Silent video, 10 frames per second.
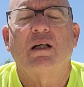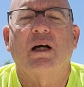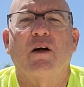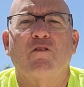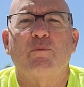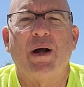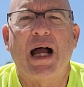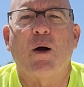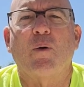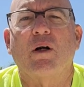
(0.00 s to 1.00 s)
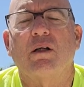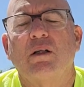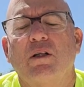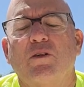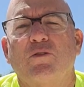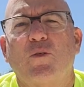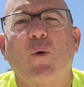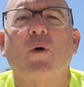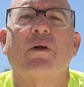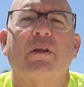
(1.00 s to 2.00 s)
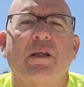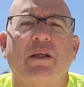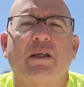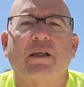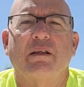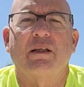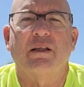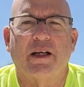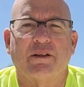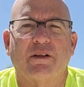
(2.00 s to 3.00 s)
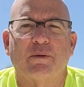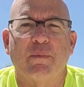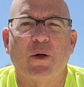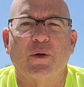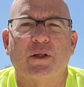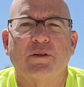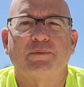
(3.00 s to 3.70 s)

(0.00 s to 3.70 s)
of power for the electric motor.